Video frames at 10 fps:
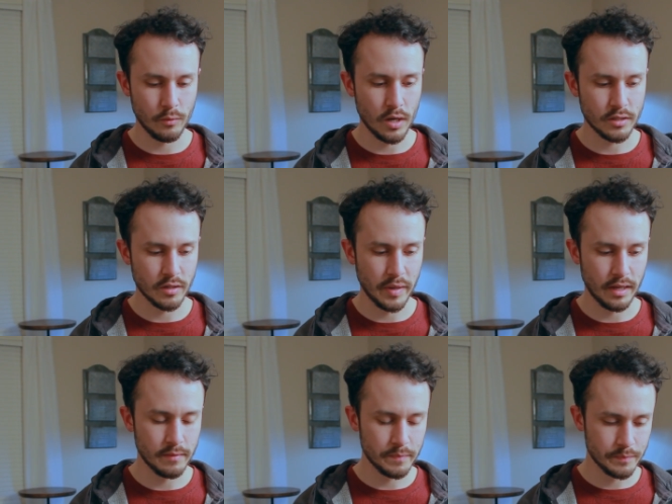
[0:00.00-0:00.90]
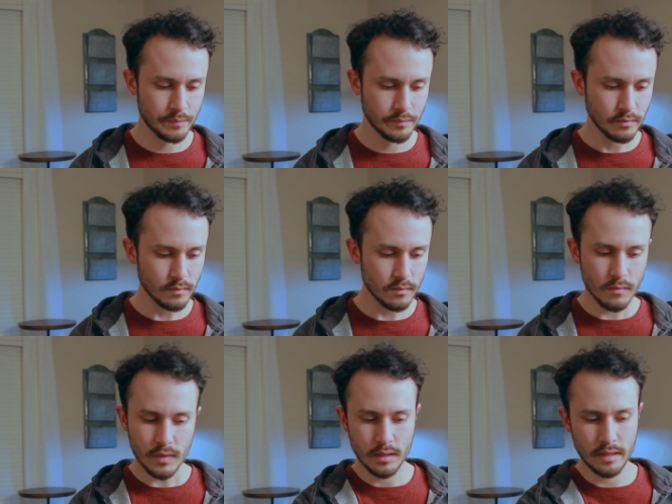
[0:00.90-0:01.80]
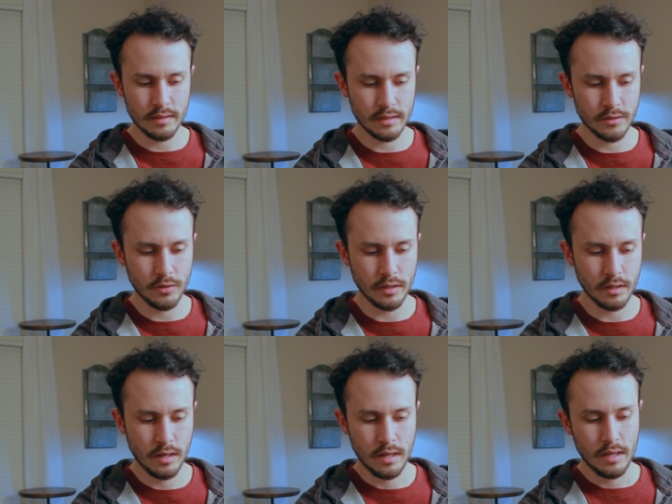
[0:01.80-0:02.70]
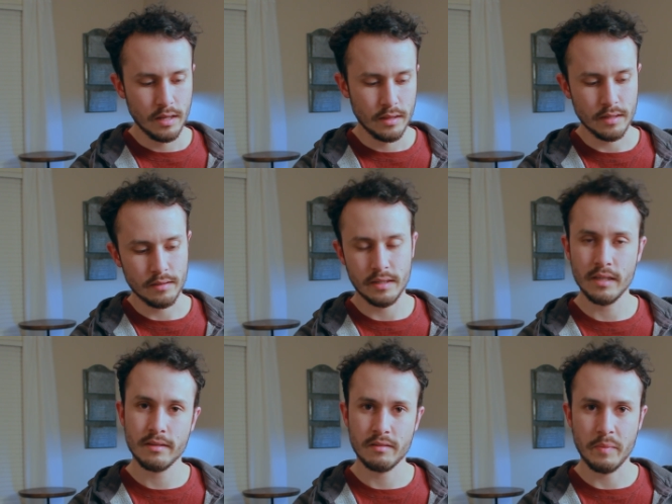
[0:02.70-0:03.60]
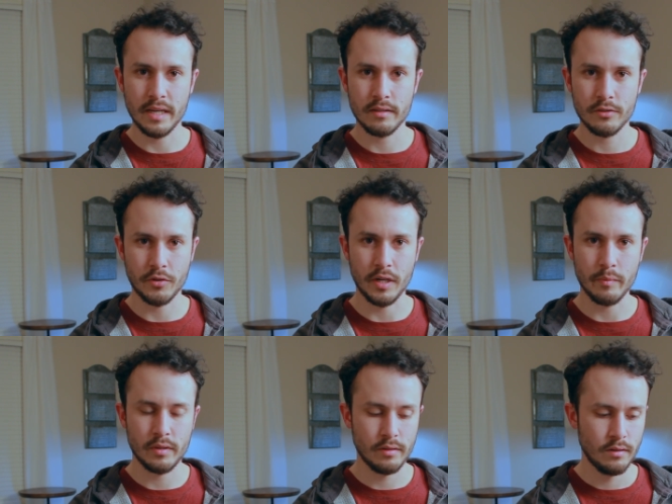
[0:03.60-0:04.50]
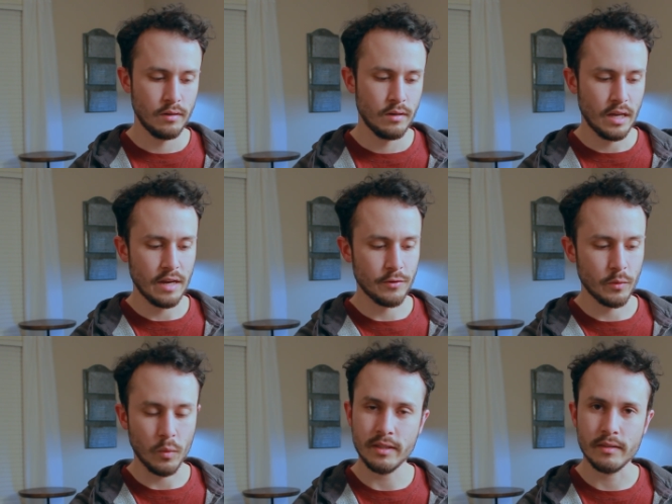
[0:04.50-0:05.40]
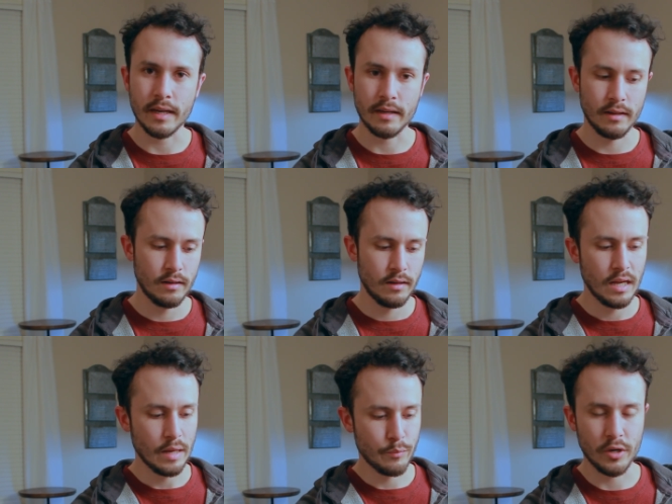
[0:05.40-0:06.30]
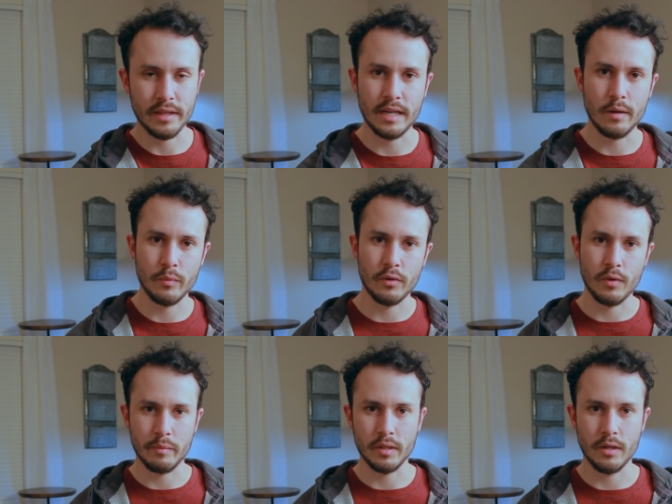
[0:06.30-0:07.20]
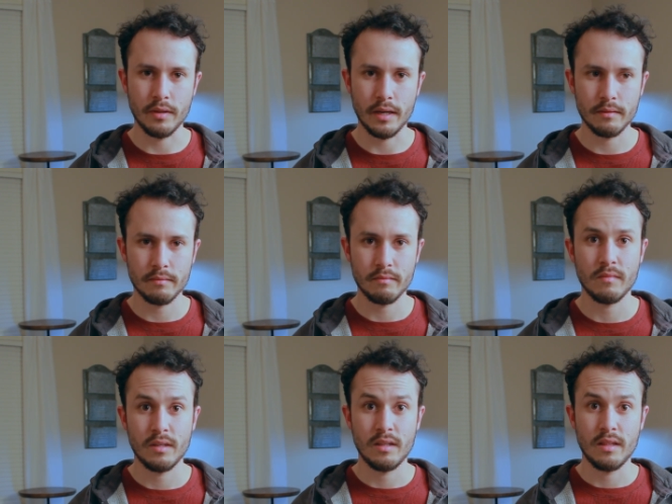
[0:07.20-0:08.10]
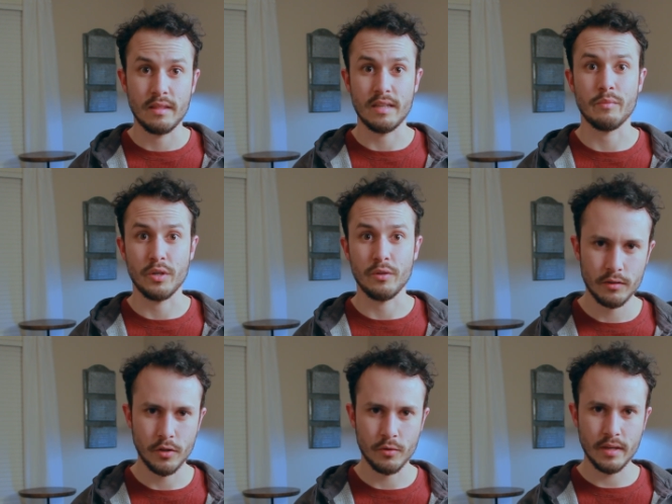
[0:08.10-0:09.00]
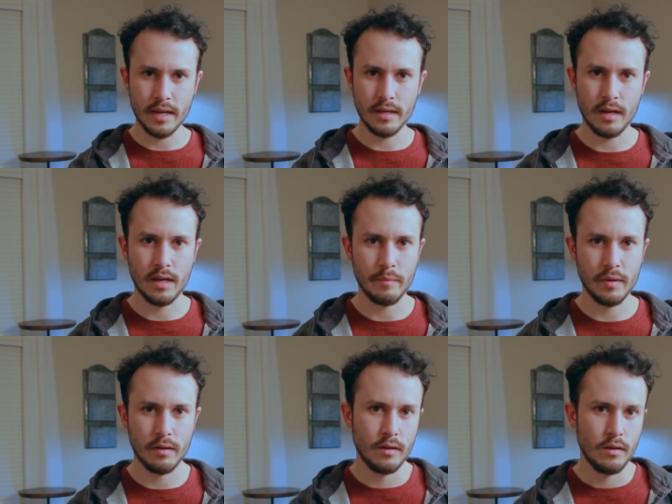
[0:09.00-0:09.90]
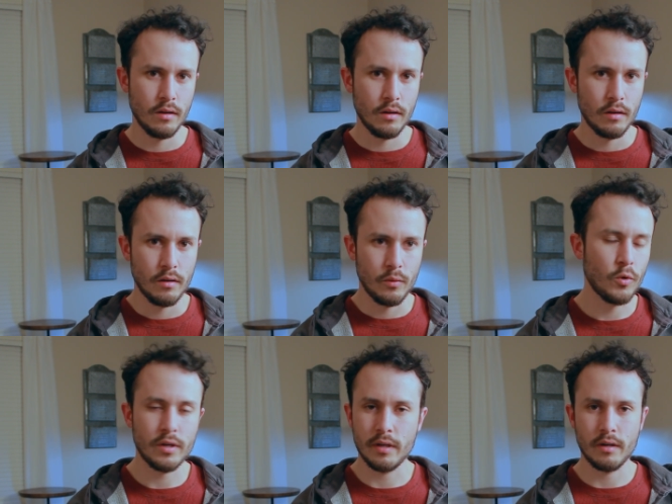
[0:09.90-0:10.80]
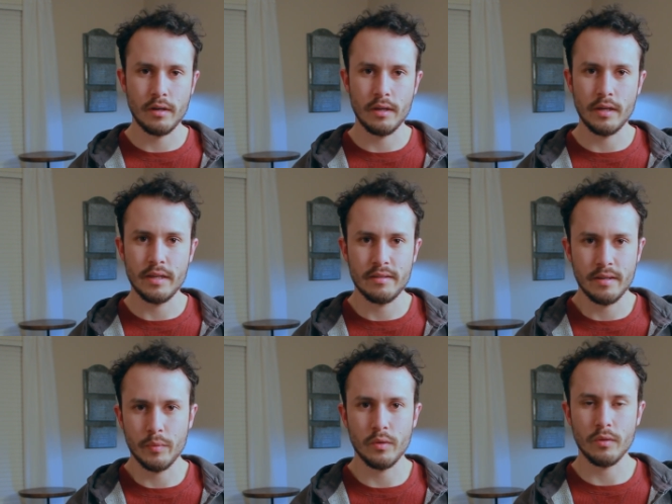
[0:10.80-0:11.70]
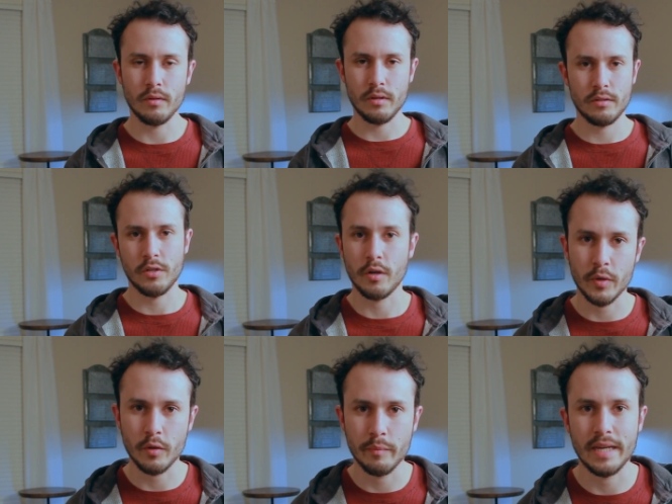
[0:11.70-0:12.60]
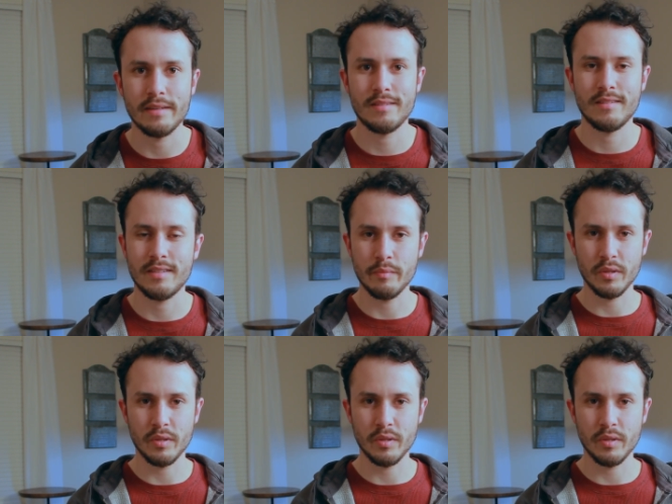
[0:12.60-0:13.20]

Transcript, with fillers: the watch command. It's executing this disk space script every one second and printing the output right below that. That's pretty cool. So say I'm working on a simple terminal-based C++